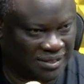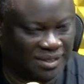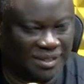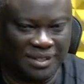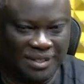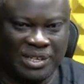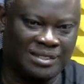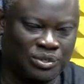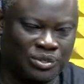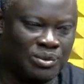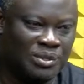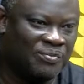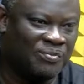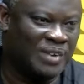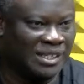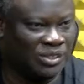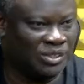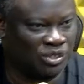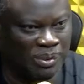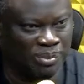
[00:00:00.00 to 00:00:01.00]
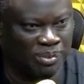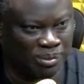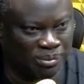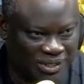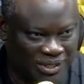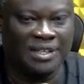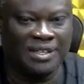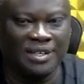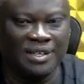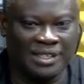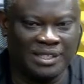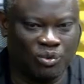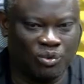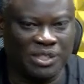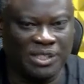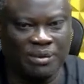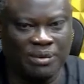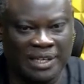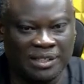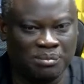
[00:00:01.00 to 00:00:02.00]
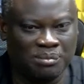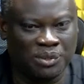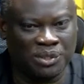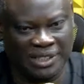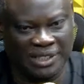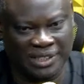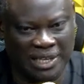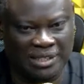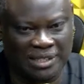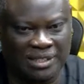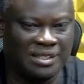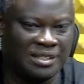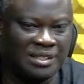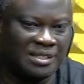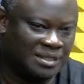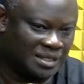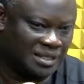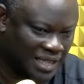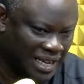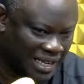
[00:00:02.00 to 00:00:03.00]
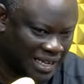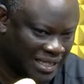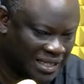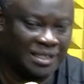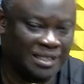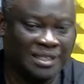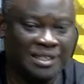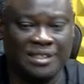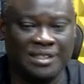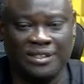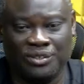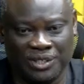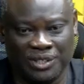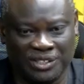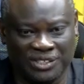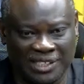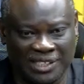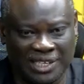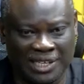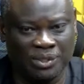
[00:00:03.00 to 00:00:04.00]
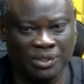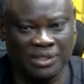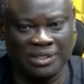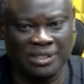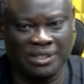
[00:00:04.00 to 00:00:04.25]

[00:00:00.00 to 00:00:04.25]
weapons are lying bombs so what is outside or the